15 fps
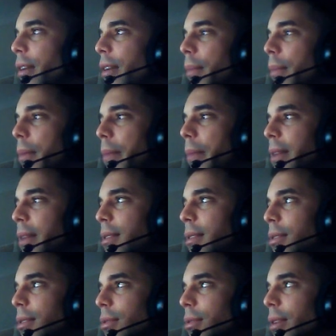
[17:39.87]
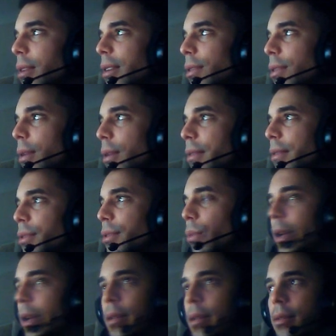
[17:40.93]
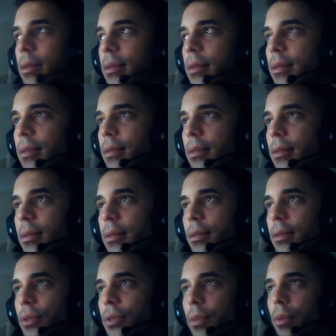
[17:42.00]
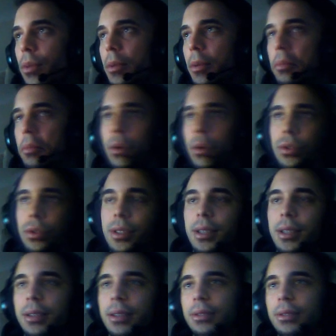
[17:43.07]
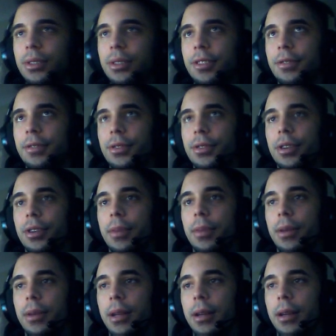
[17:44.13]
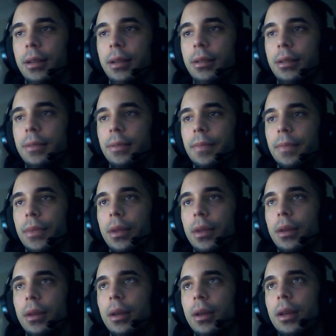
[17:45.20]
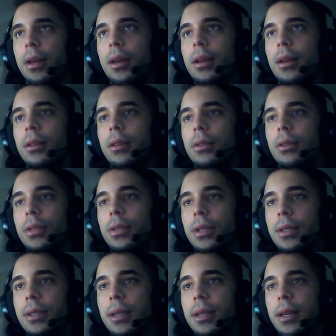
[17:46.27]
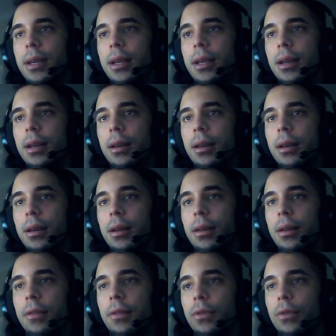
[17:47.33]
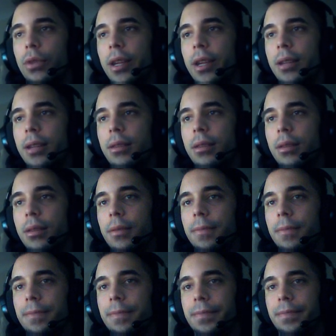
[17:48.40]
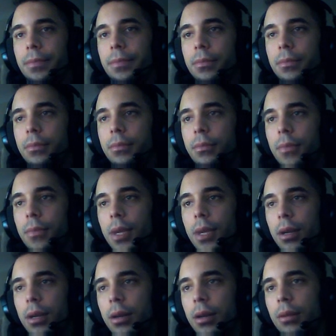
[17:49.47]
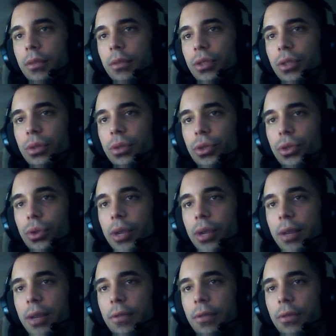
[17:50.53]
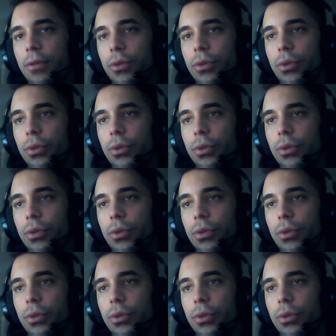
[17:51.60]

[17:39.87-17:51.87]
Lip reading: a bit better so you guys don't have to wait. Paused and then do stuff. Sorry about that, guys. So as you can see here, 4 days was rolled down for